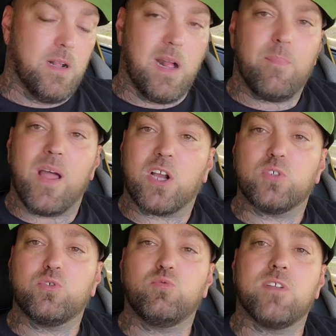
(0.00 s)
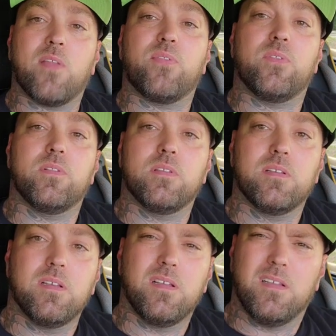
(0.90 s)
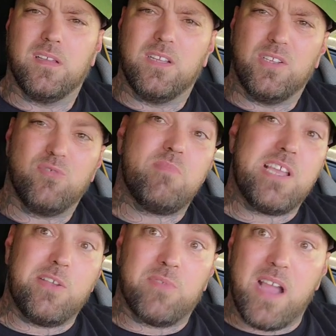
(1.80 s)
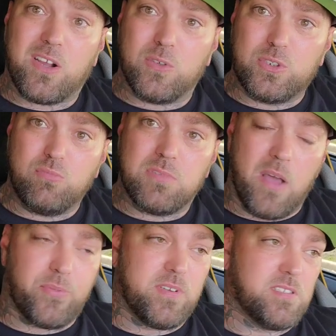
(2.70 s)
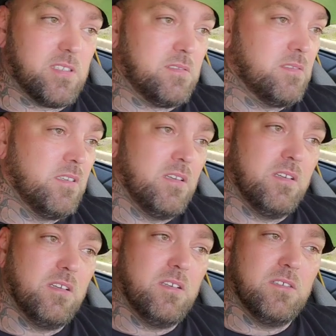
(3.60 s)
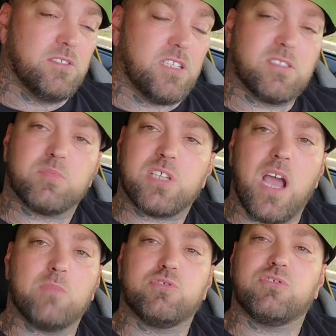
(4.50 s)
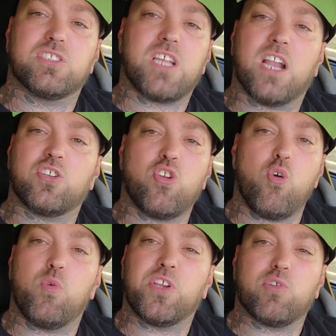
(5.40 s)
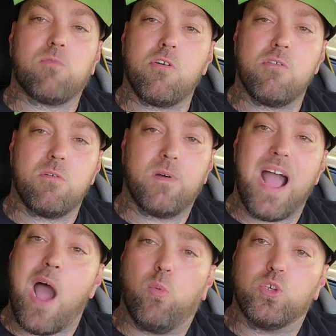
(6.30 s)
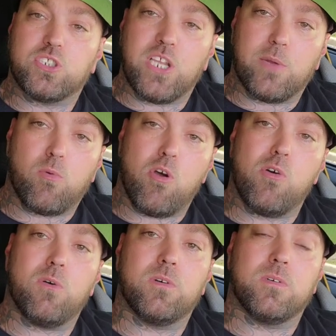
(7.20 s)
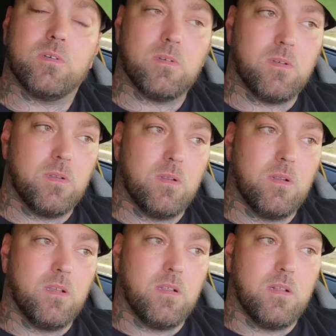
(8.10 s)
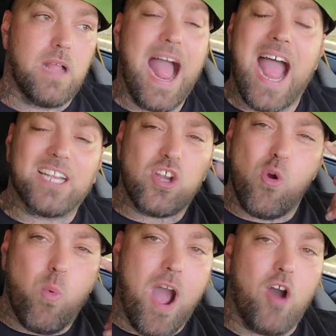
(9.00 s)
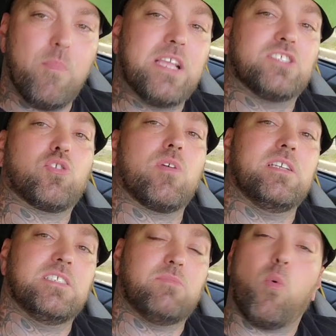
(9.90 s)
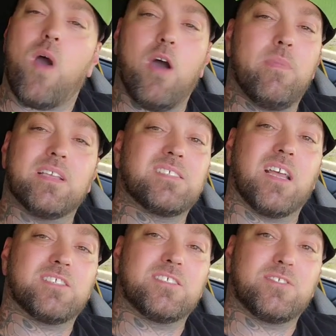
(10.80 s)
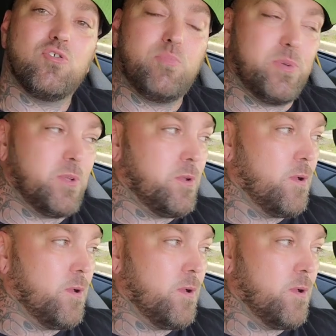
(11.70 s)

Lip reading: I'm not gonna do nothing. You mean you're not gonna do nothing? He said, Jay, sometimes you just gotta know when you're wrong. I was dead wrong. I know Wildman's crazy, but Wildman's not stupid.